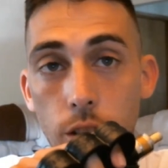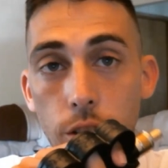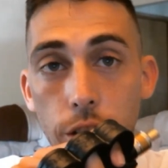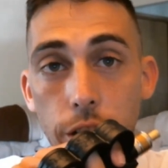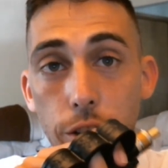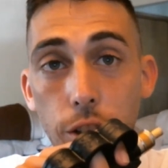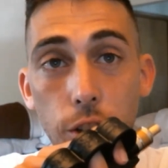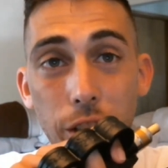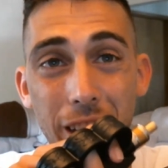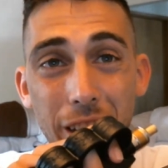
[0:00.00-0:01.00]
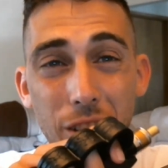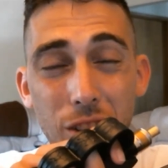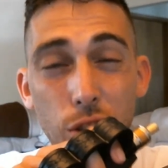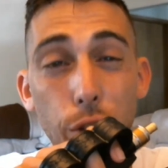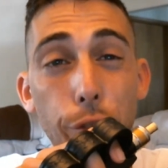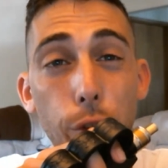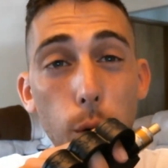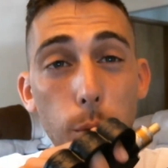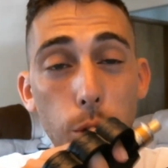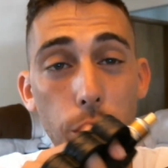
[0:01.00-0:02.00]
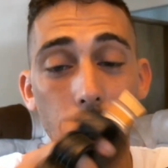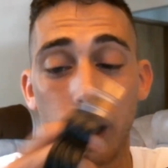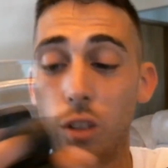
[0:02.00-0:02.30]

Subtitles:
You could hear the clickiness. It's a firm click.